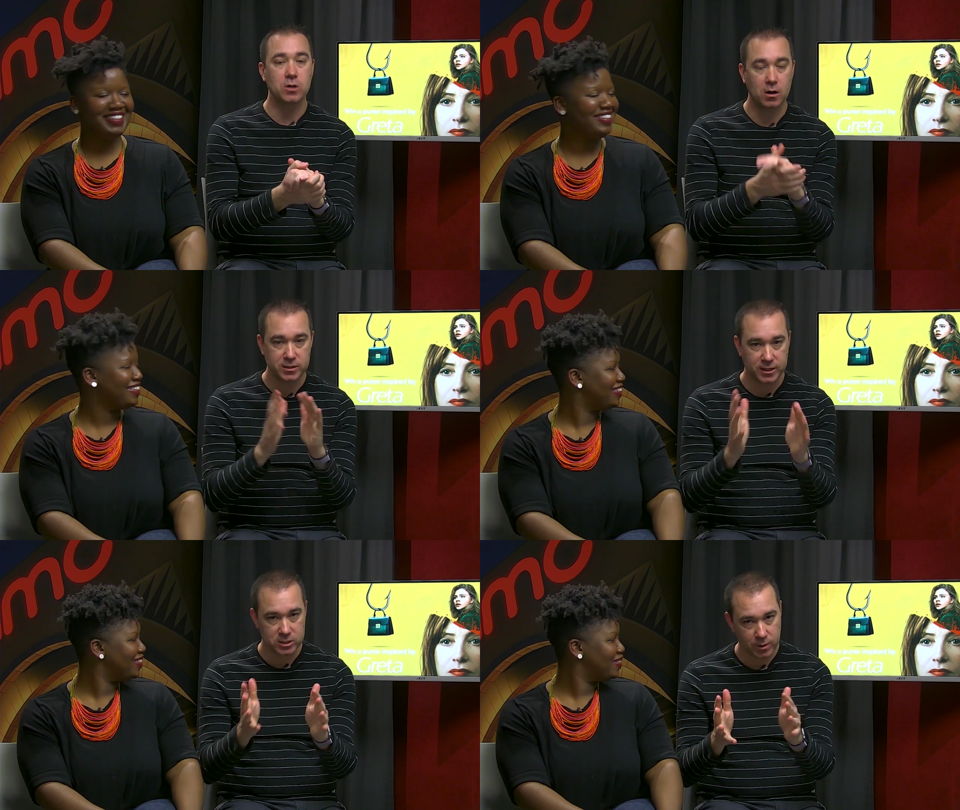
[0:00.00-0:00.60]
Speaker 1: This
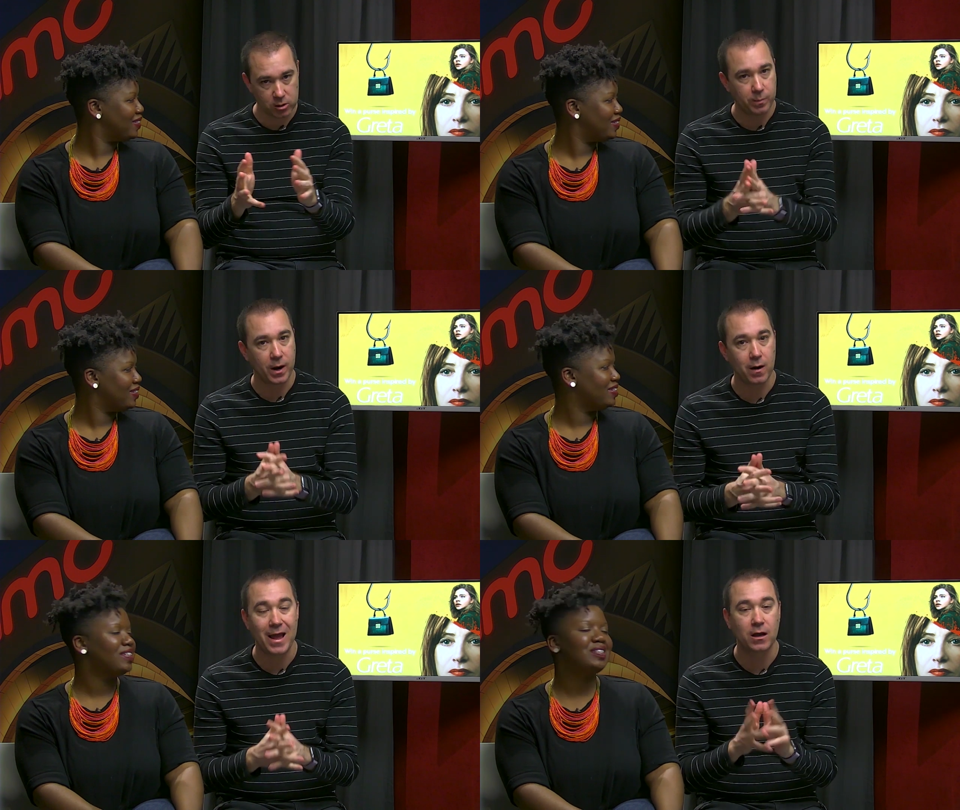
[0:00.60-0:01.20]
movie stars
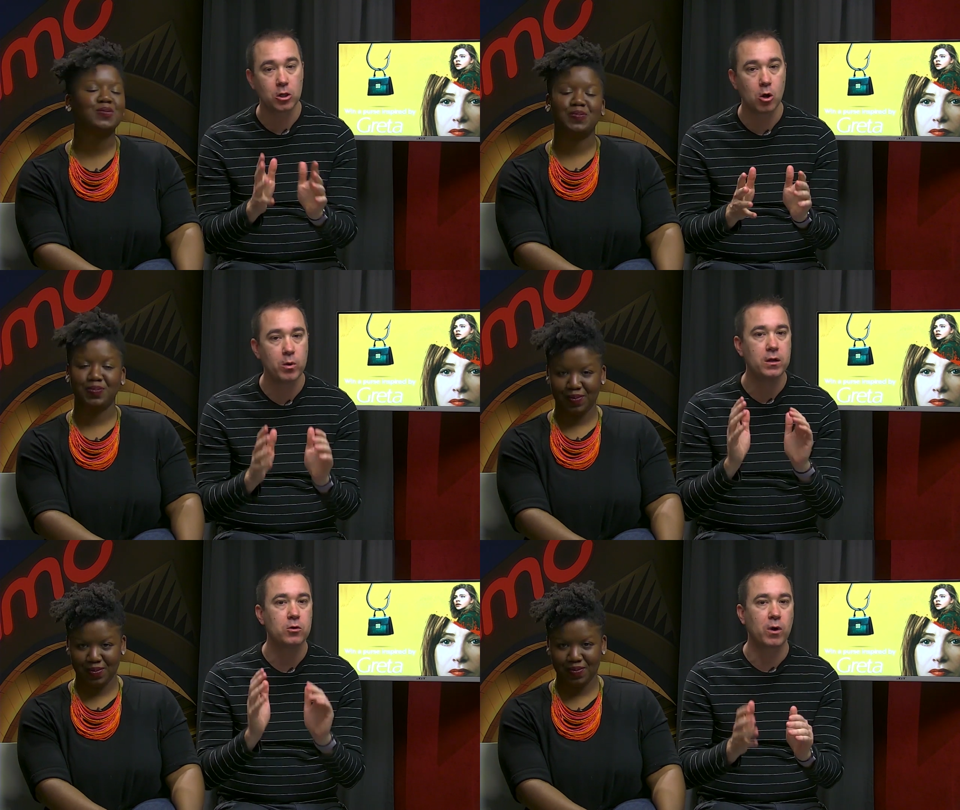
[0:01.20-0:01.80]
Isabelle
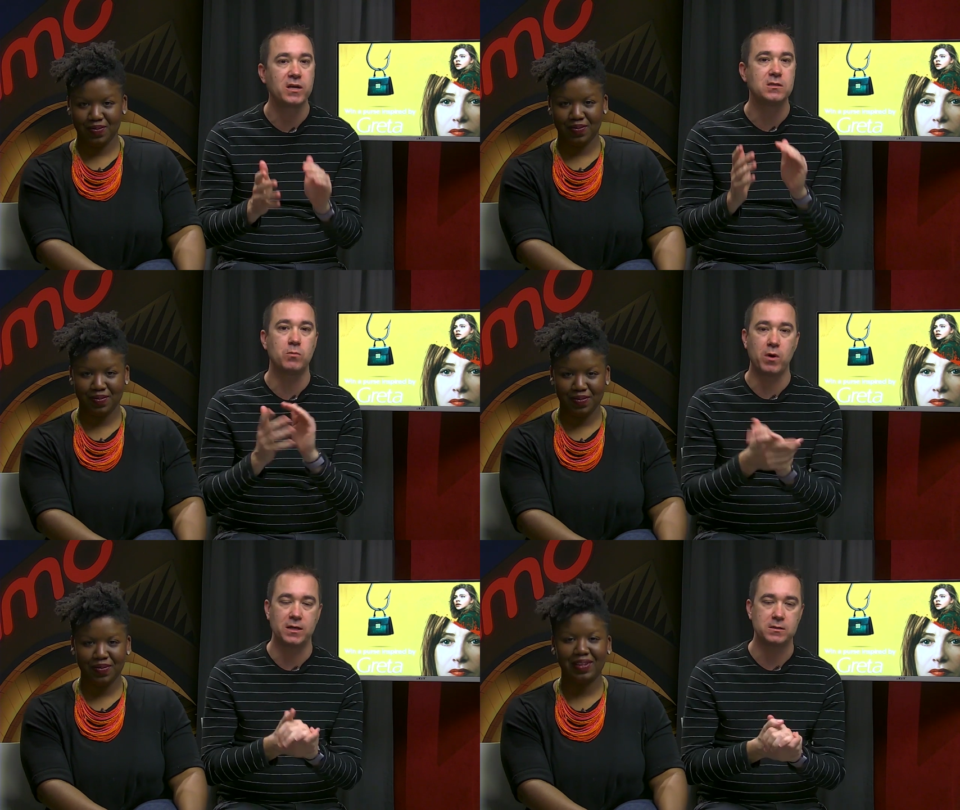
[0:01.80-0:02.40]
Huppert and
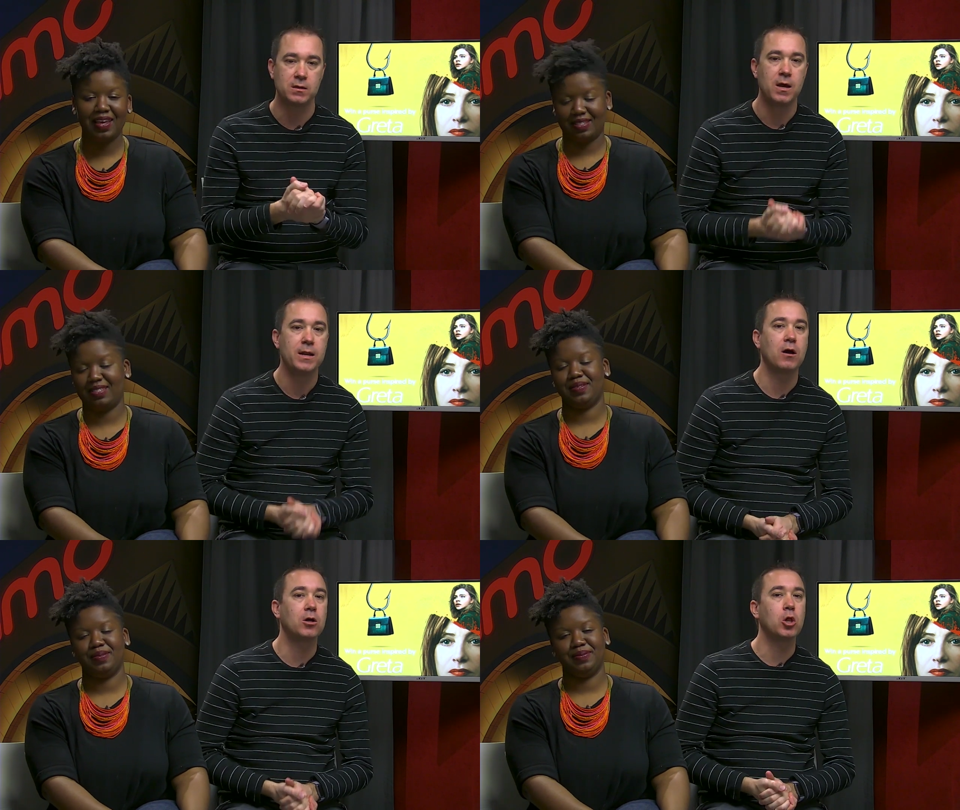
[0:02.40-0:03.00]
Chloe Grace
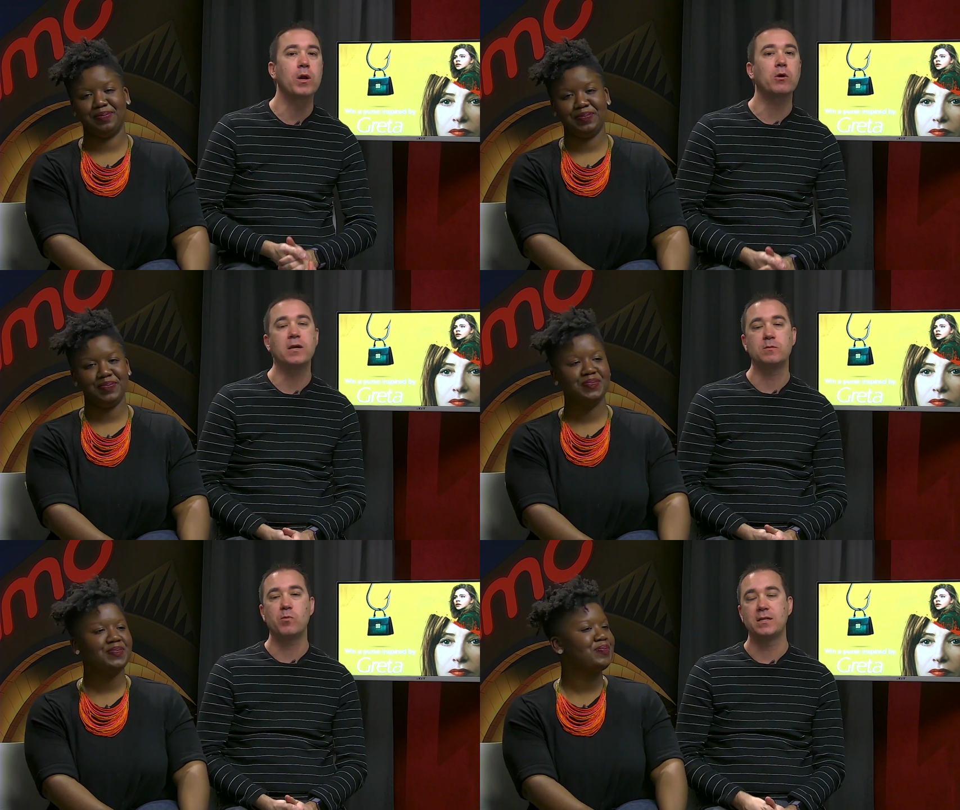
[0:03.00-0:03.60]
Moretz. Yes.
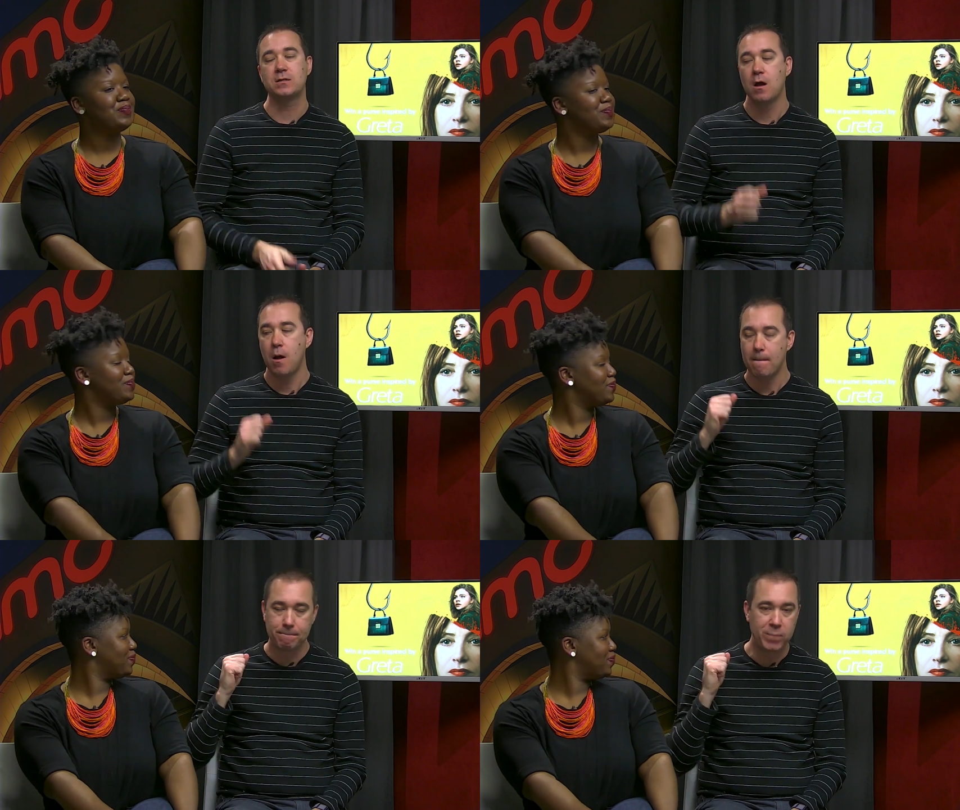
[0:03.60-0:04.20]
Now, Chloe Grace
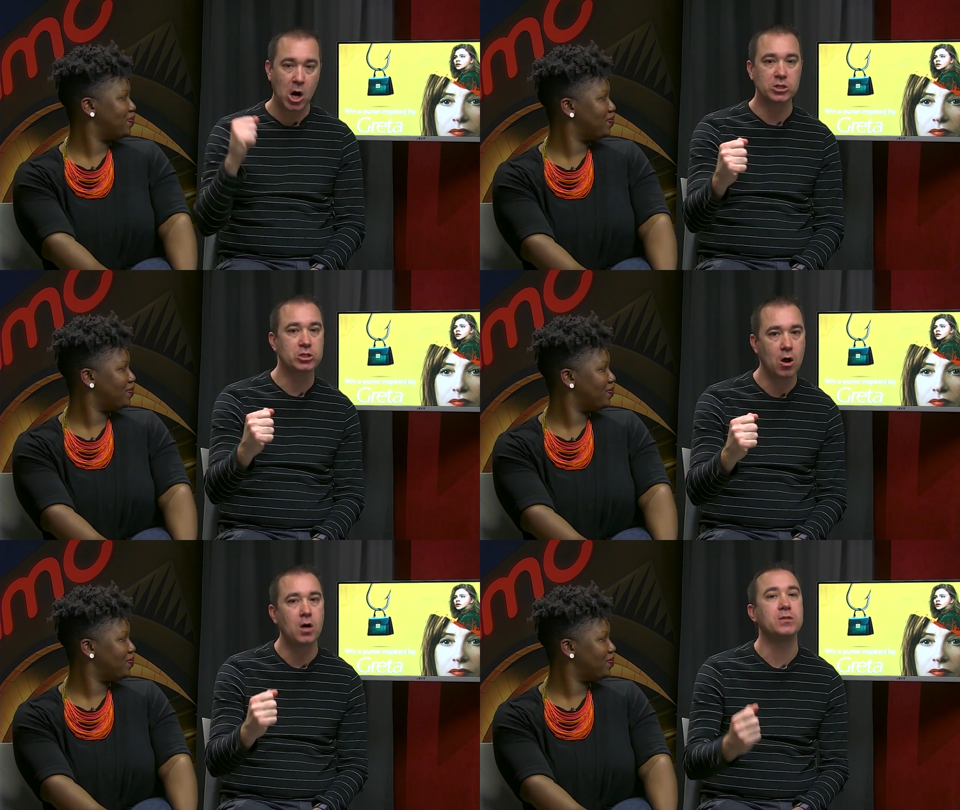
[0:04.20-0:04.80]
Moretz
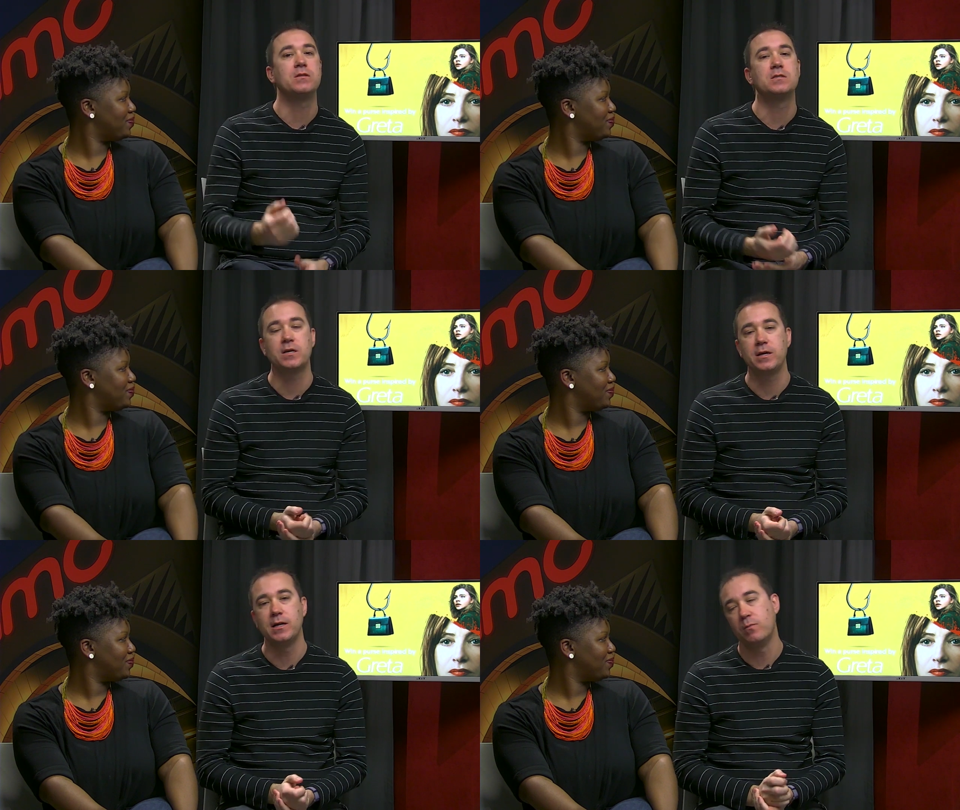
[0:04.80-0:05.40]
burst
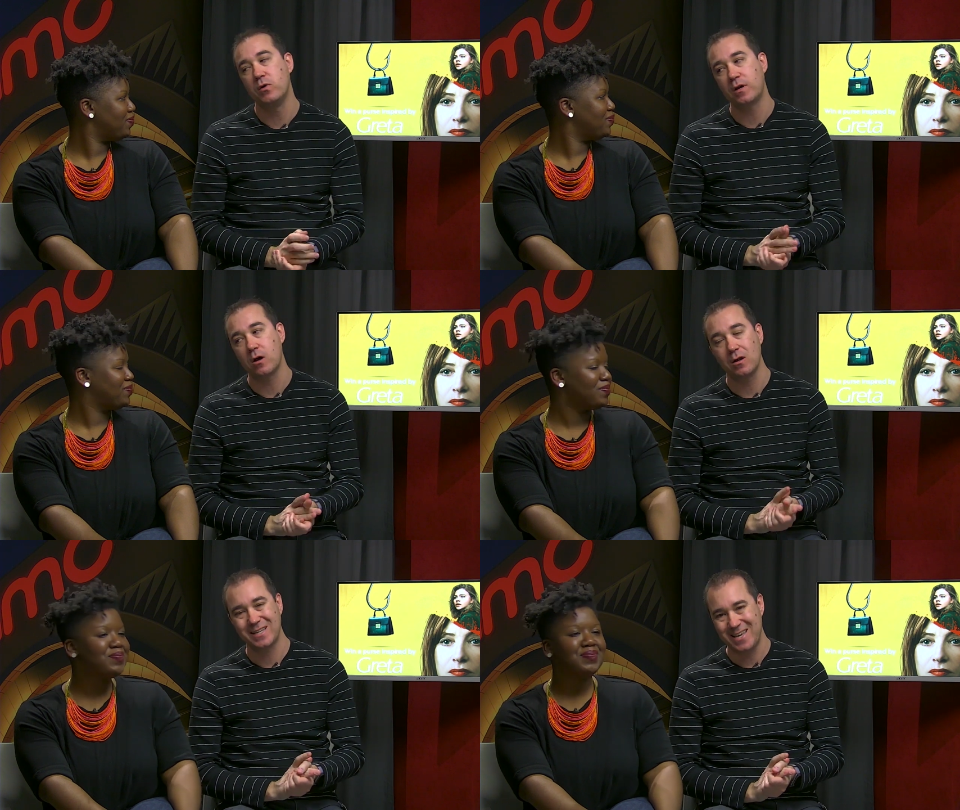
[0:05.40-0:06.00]
onto the
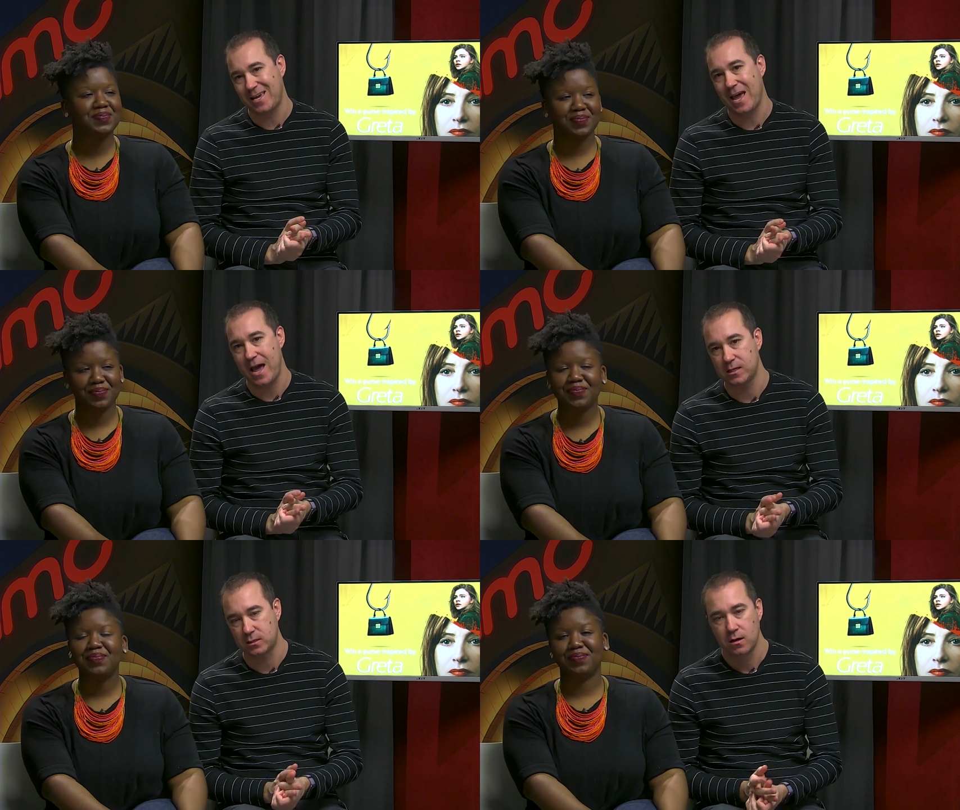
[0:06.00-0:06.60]
scene in a movie
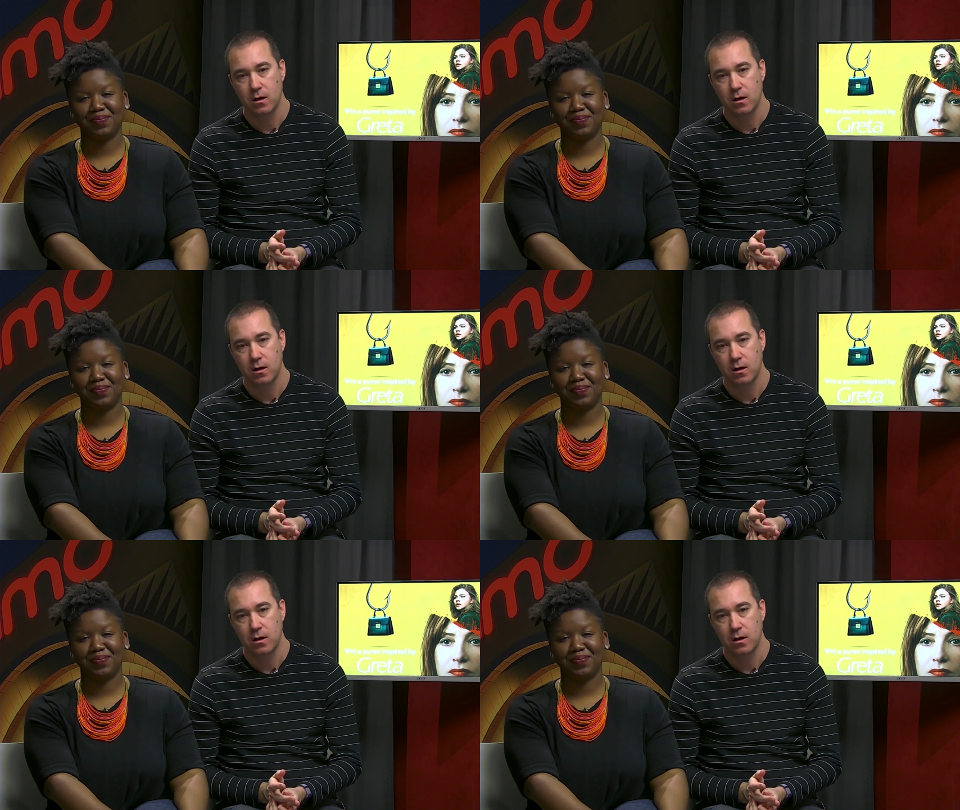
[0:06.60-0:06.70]
called Kick